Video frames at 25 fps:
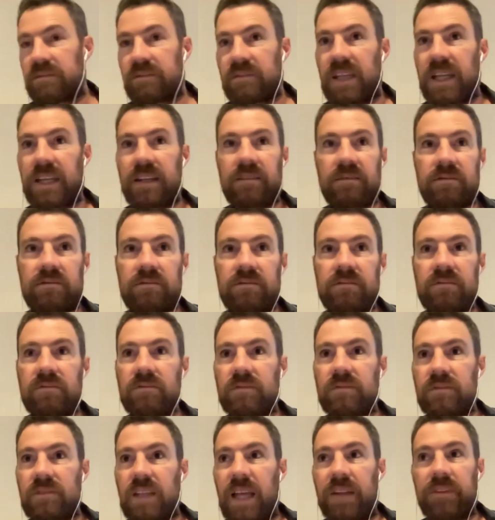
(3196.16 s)
then
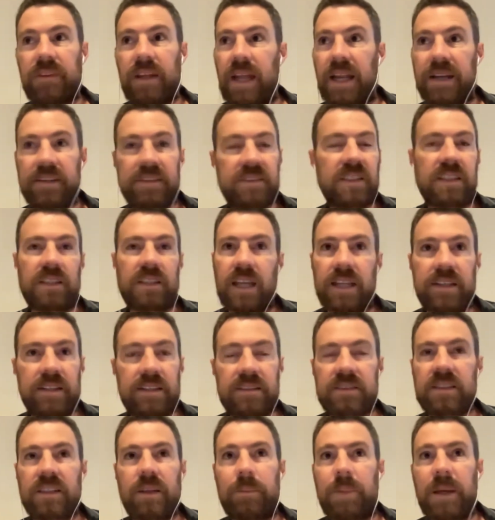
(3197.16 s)

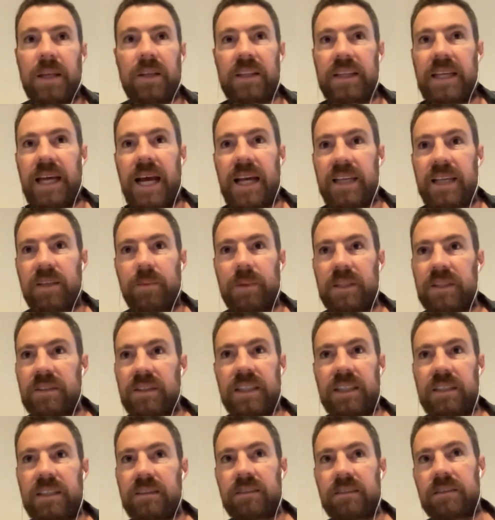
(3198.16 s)
it's a compelling argument
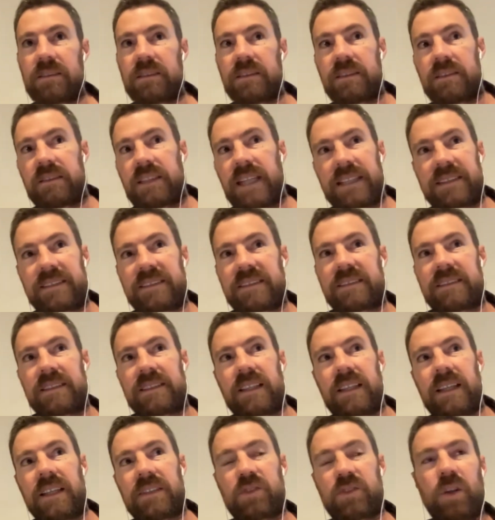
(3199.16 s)

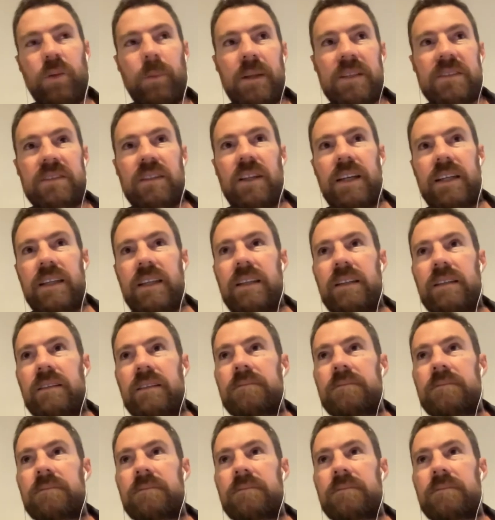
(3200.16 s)
it's almost like